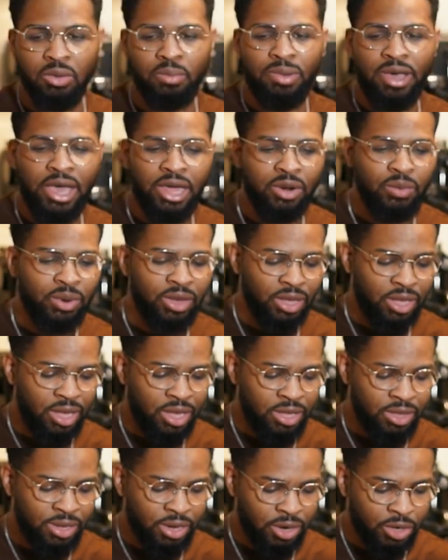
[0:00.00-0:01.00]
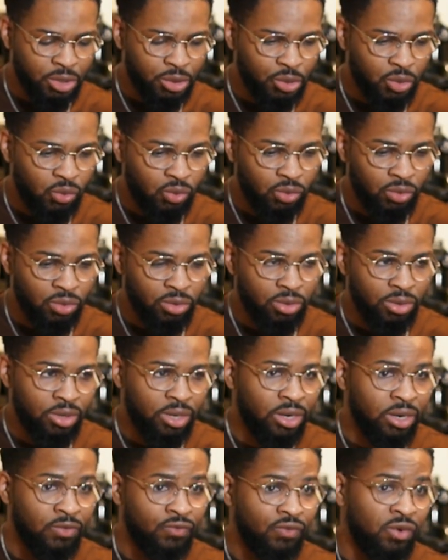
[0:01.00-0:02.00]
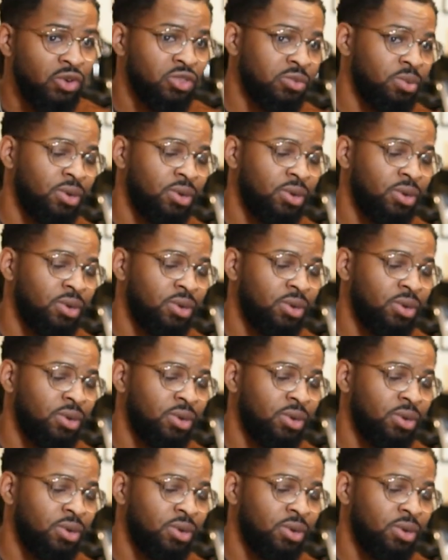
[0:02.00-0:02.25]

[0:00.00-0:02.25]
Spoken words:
battery in their controller in the first